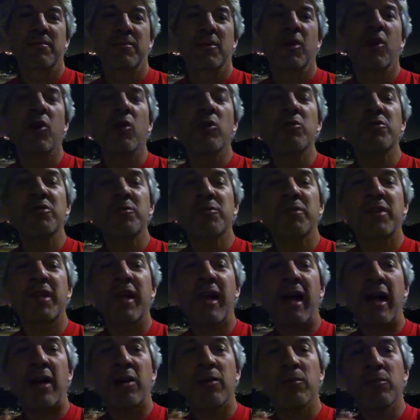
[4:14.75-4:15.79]
Hold them
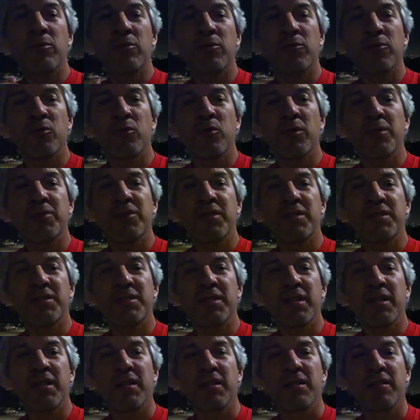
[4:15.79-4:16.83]
accountable for what they
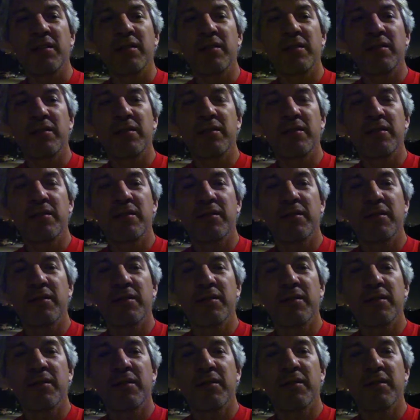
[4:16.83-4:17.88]
say
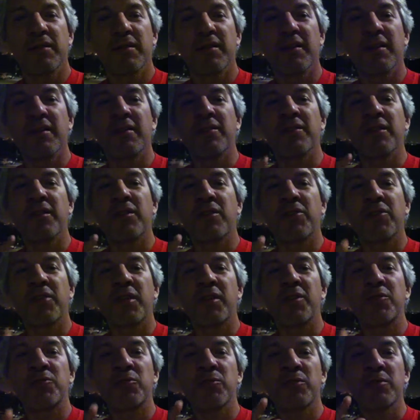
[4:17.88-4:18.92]
and then
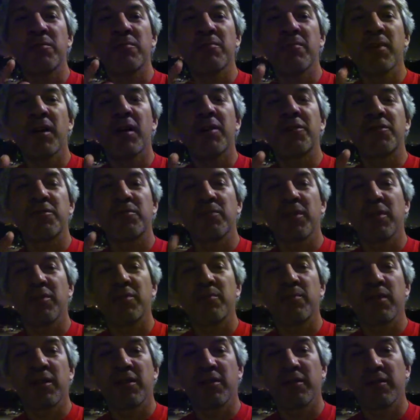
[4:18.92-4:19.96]
things will be much,
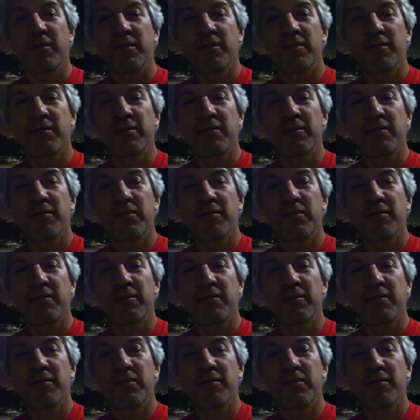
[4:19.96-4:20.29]
much better.